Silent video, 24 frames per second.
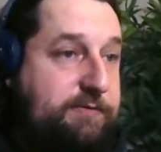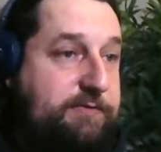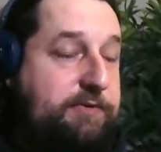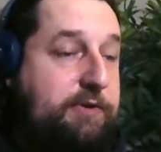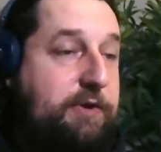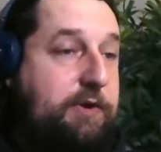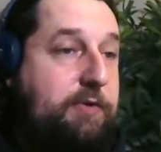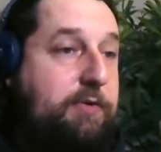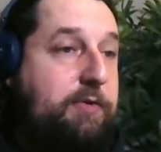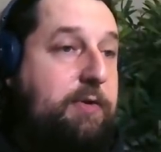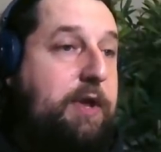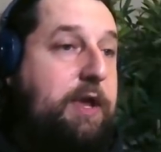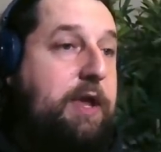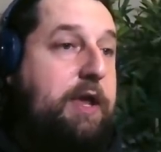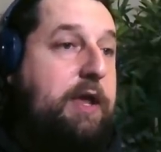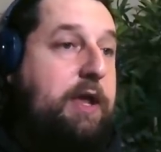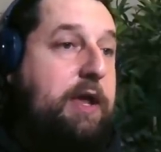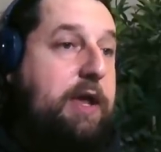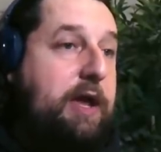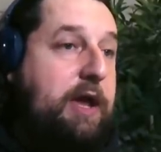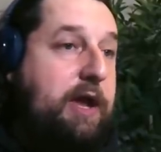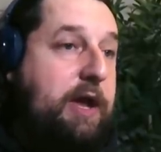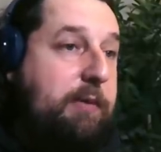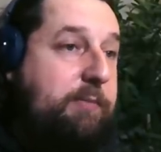So
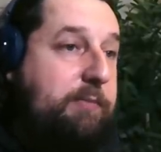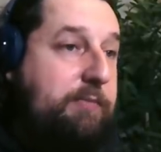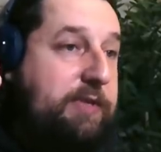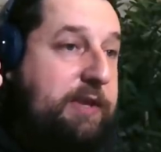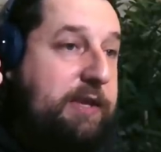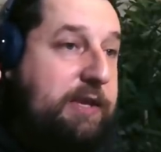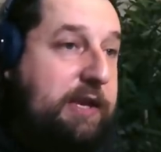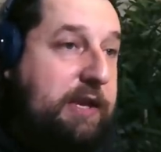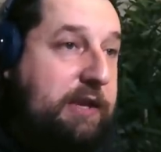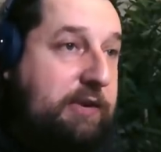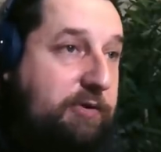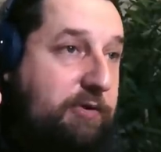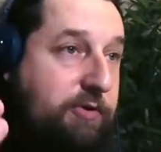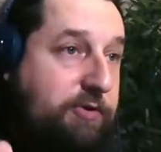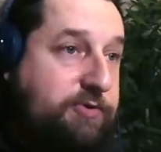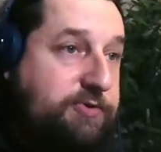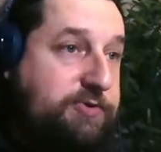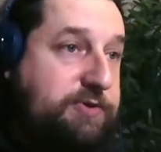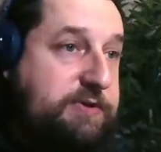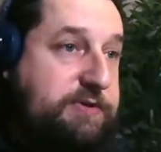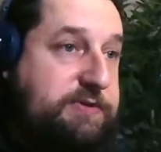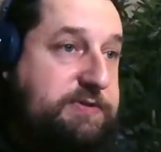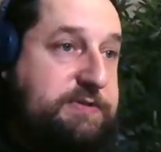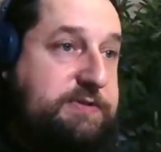I'm thinking not
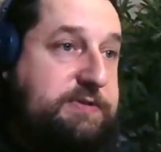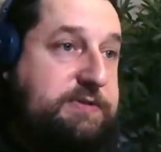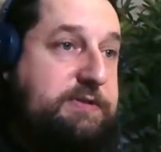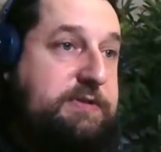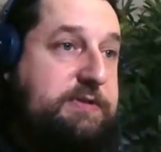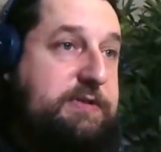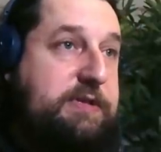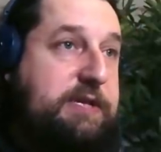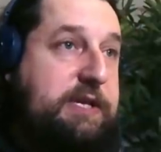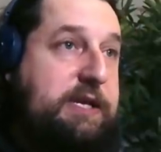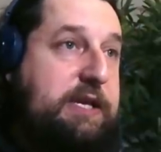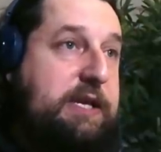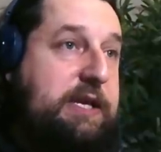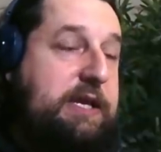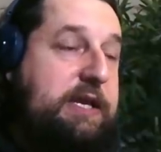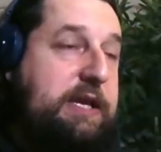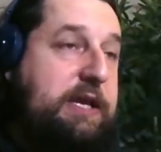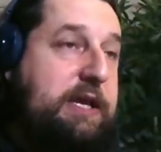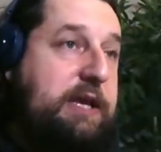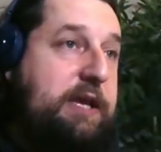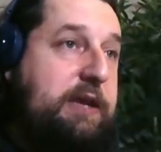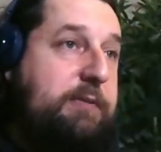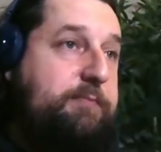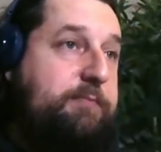just
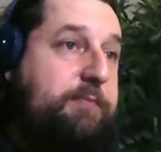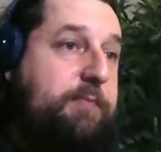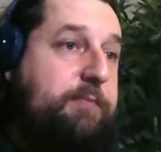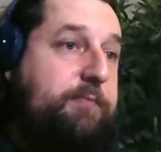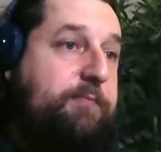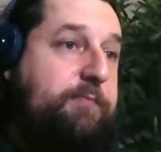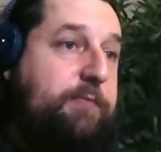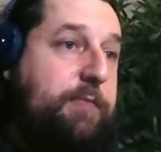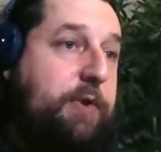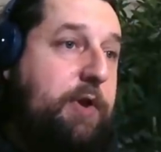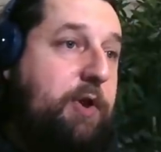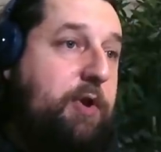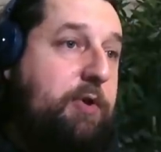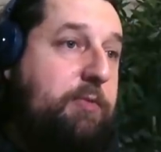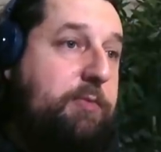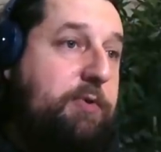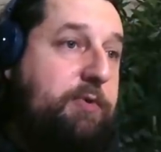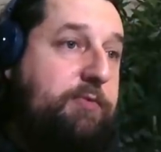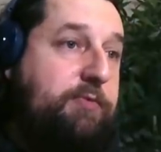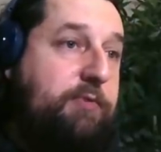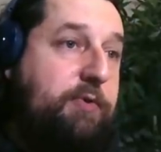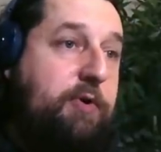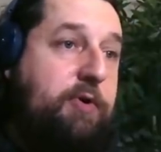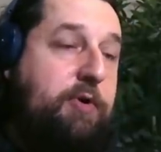the um,
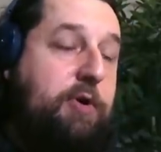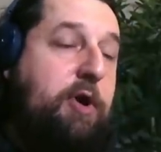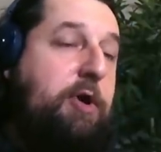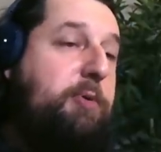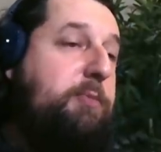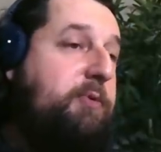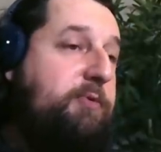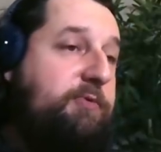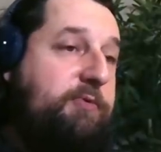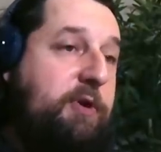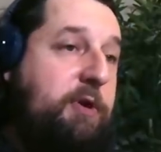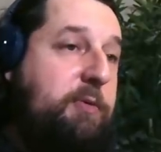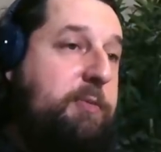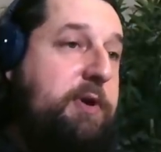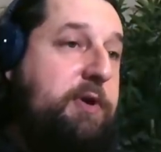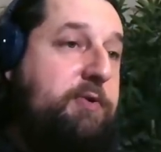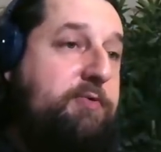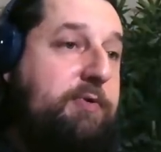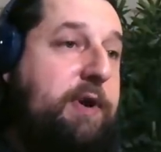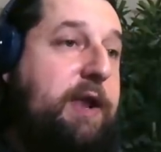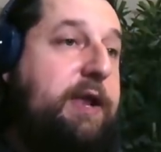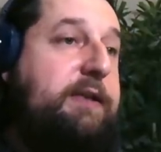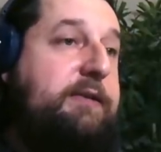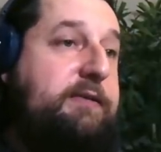homopho- homophobic
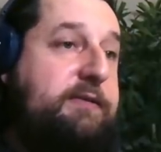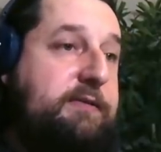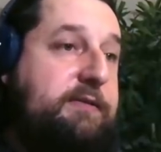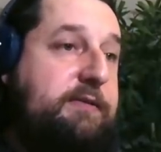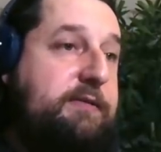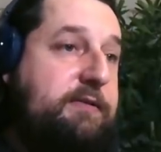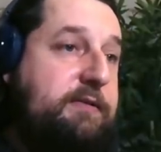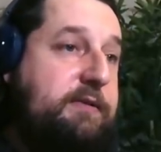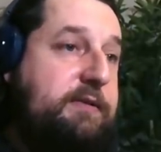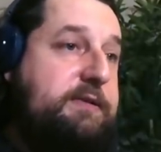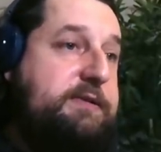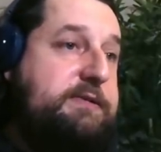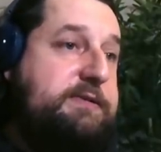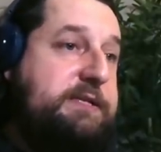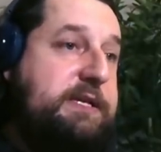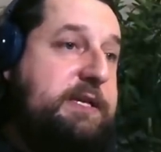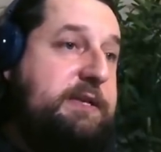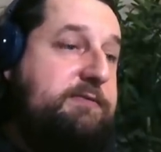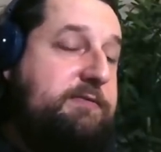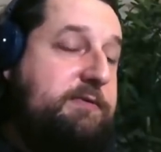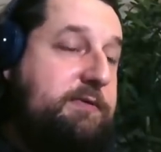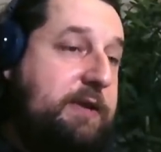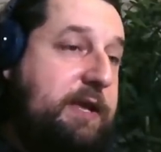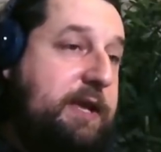rant that
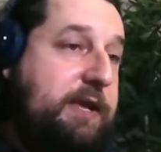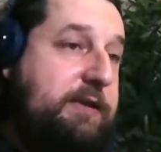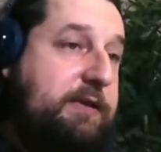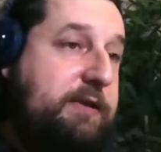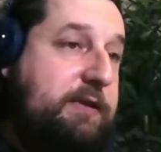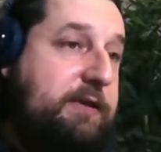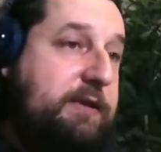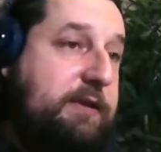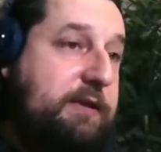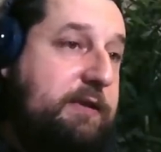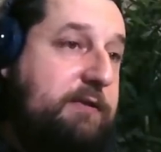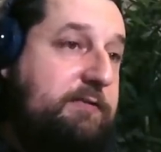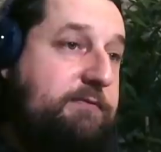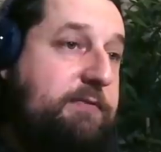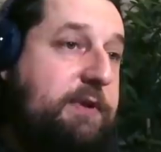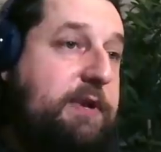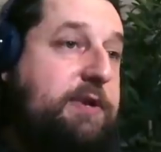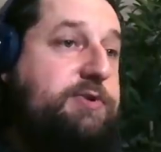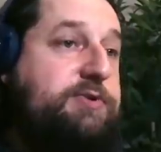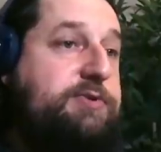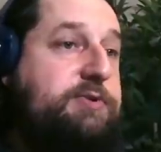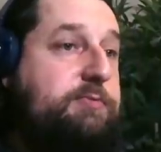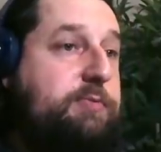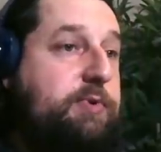Stephen had at the
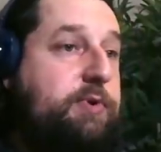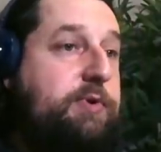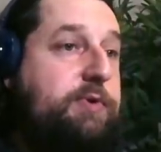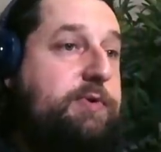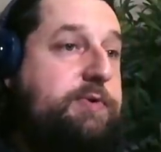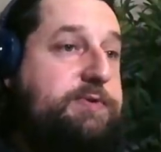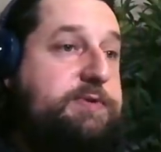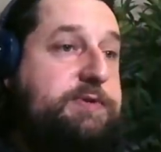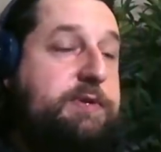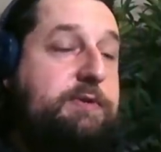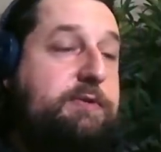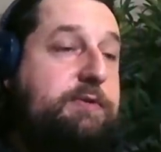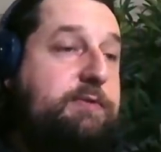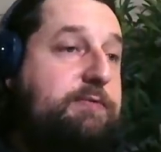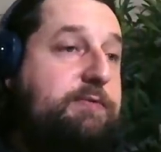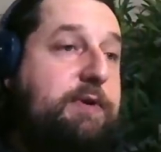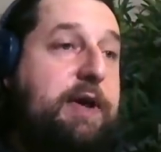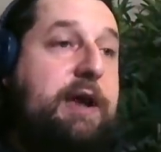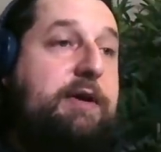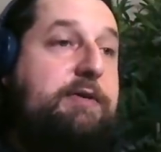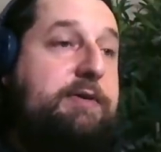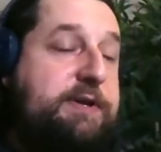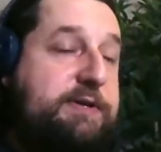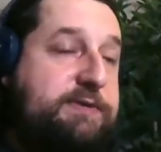convention, but also the
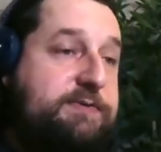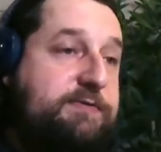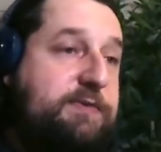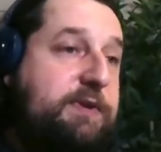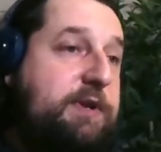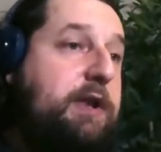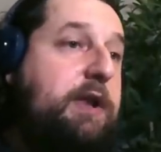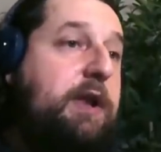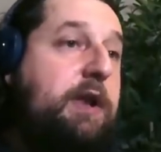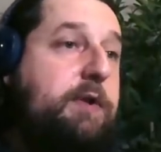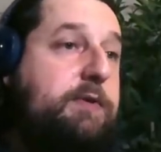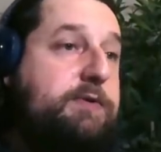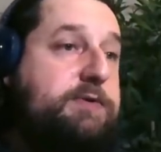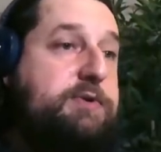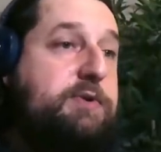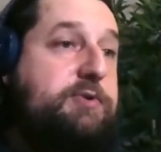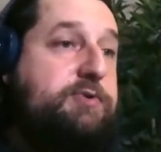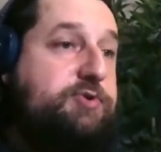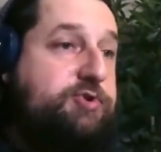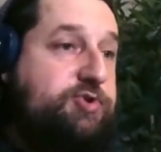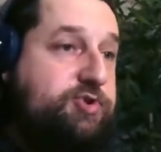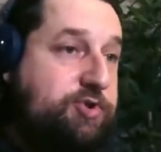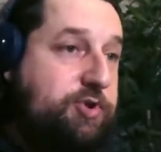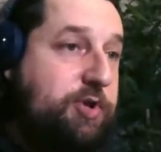various videos
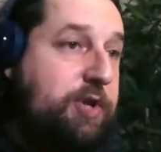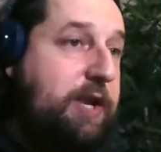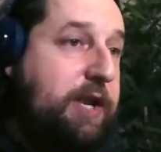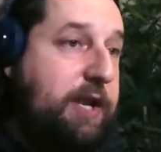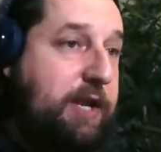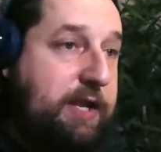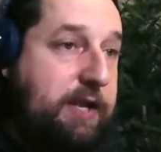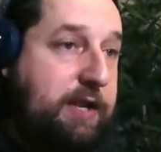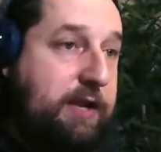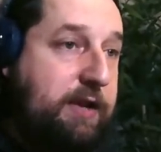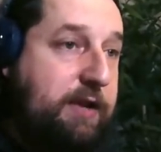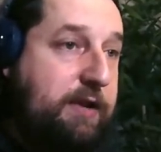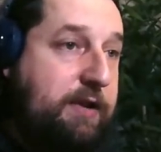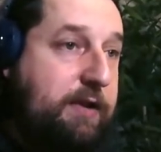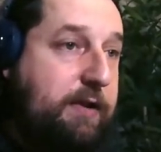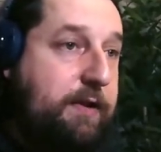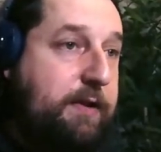on shunning.